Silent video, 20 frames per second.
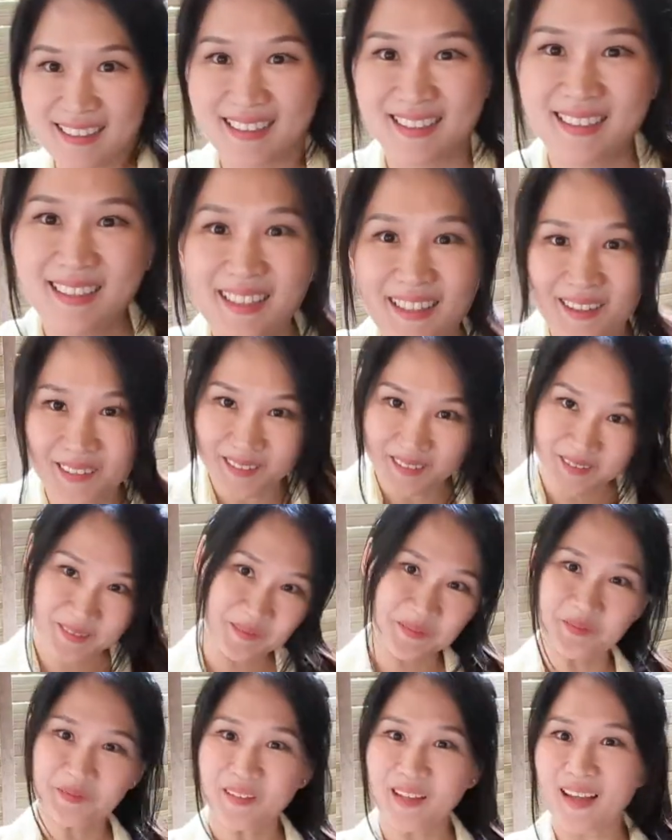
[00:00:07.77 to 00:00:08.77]
So,
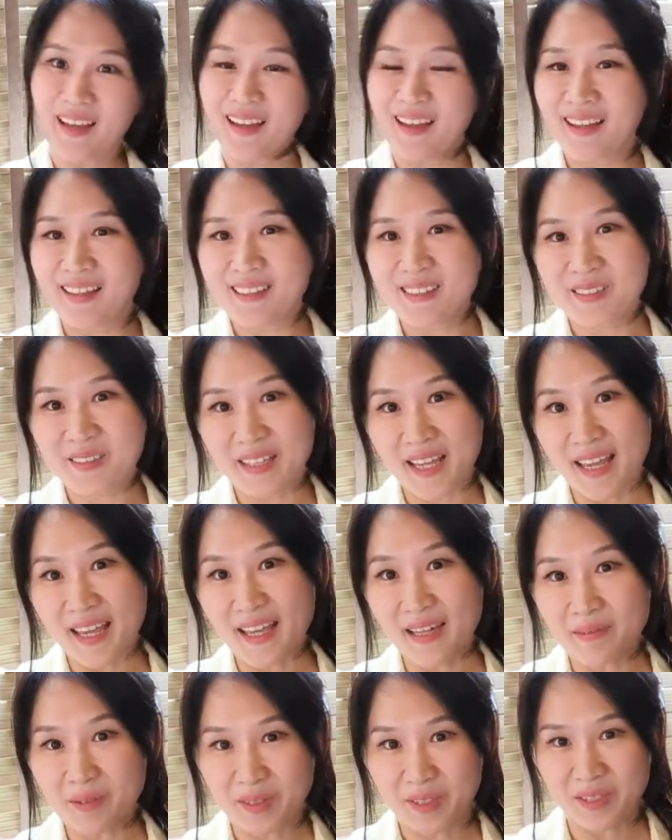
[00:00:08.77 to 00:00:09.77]
today
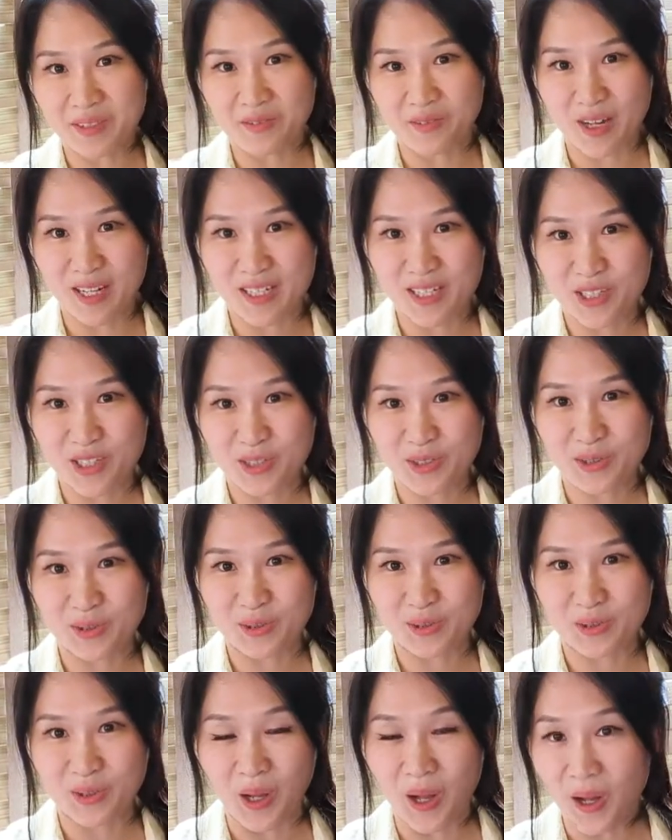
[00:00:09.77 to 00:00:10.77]
I'm going to run
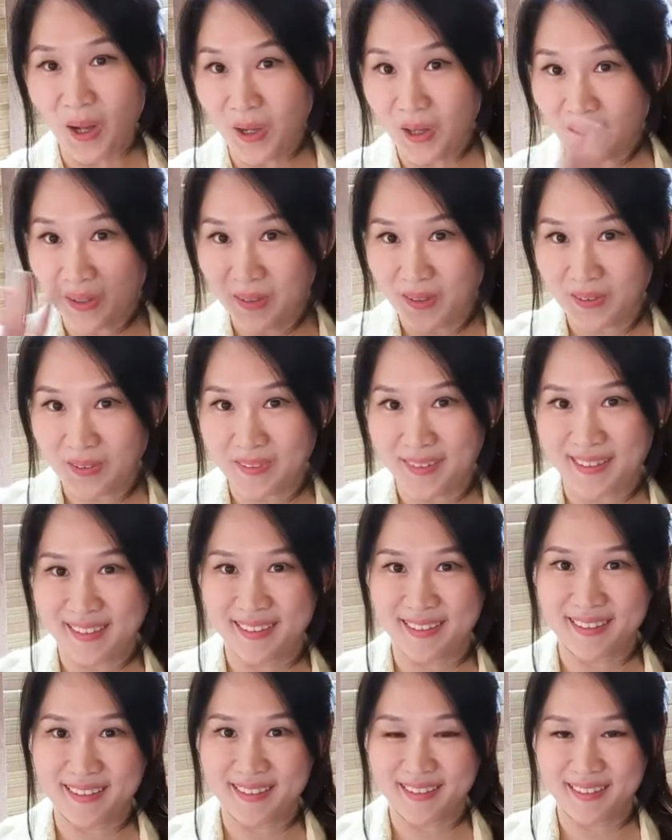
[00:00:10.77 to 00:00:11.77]
through all
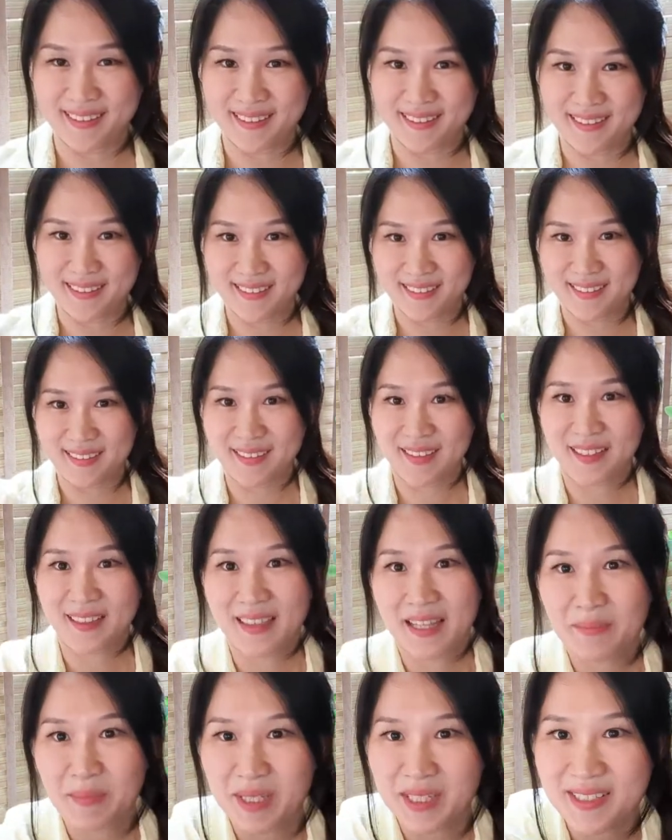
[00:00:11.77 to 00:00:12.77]
the,
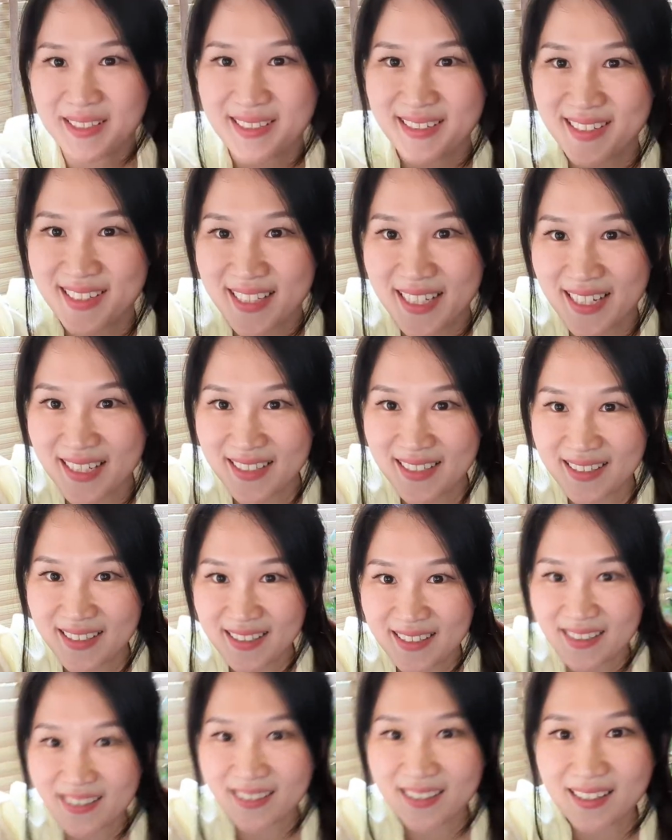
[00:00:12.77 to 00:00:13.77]
let me just adjust
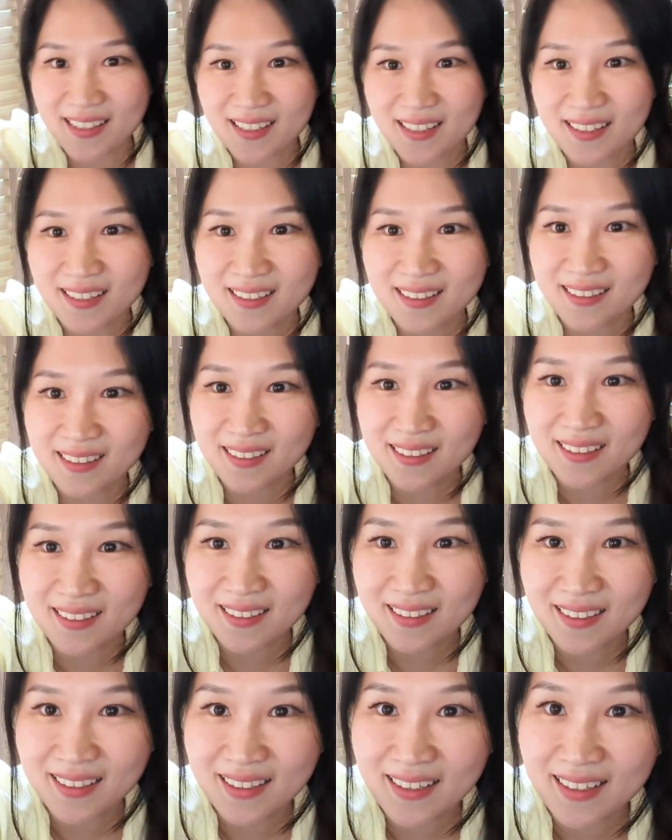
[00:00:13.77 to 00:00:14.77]
this again.
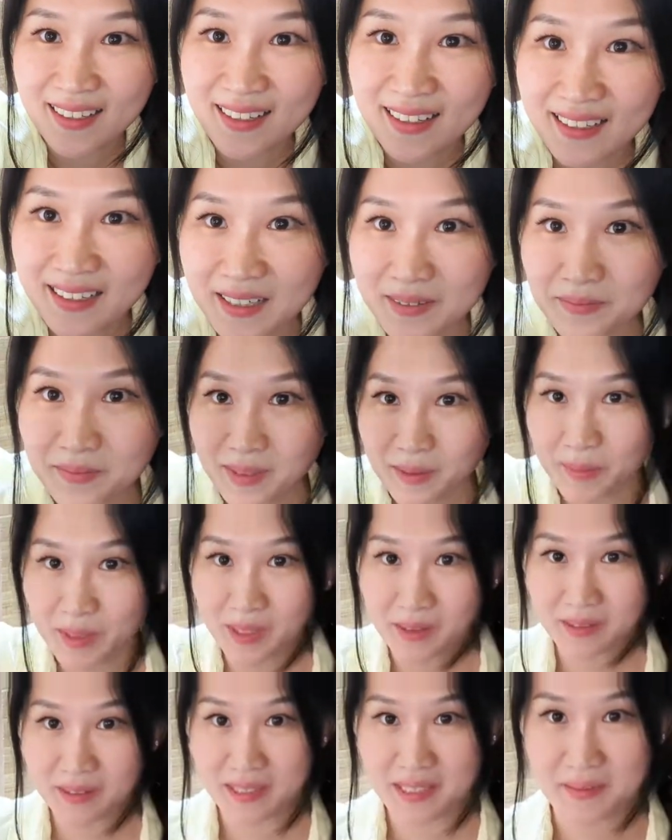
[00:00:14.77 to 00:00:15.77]
Yep, there we
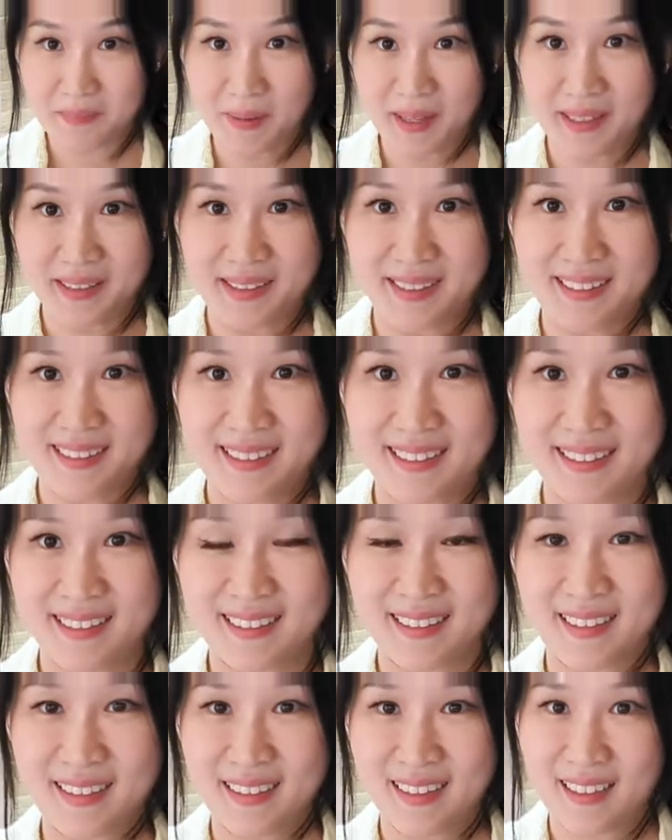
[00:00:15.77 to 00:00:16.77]
go, that's better.
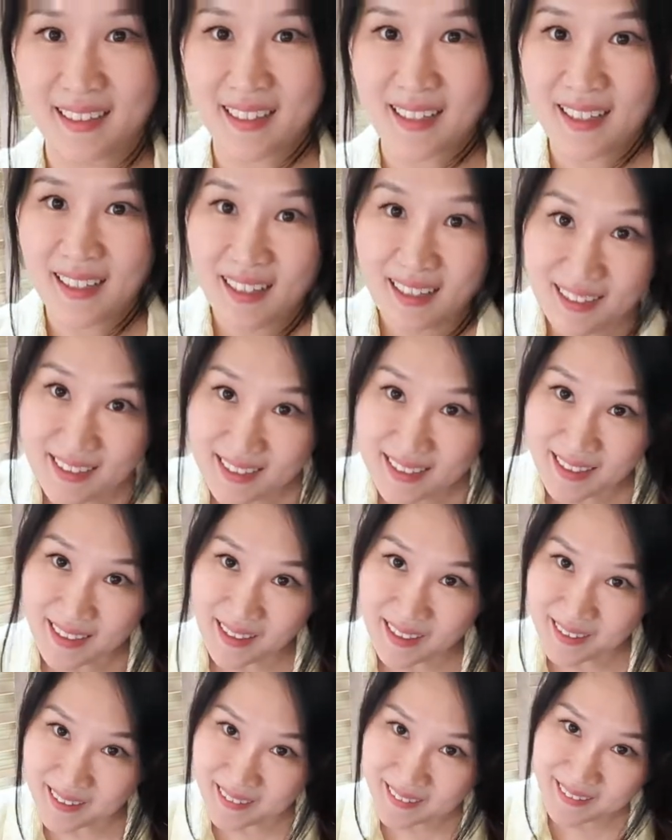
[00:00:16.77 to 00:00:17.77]

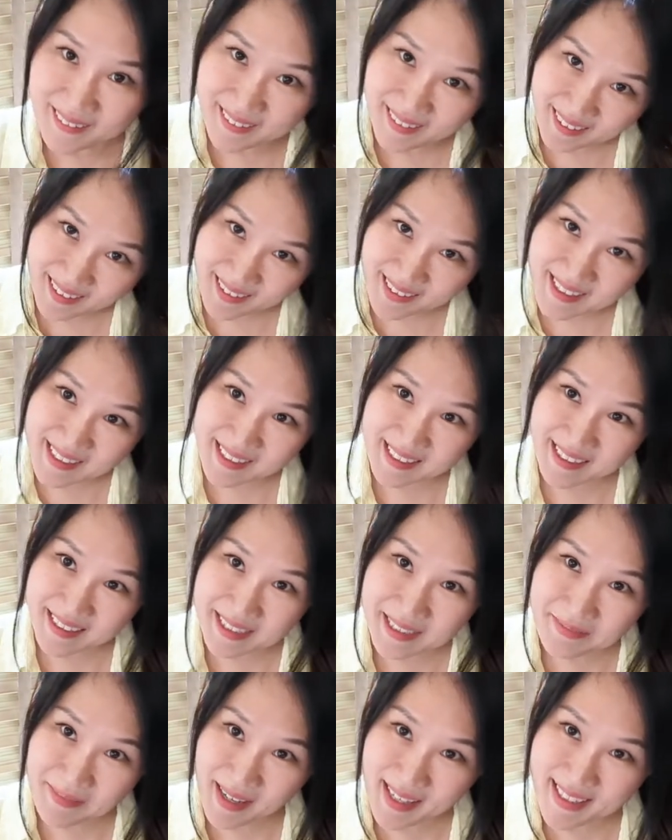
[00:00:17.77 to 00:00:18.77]
So, you see
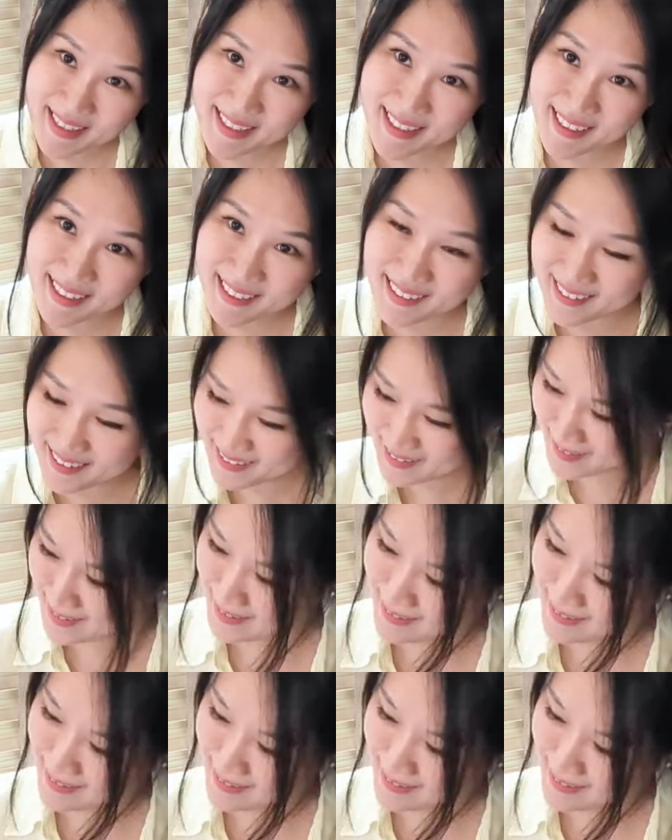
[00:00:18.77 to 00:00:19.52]
this mess here?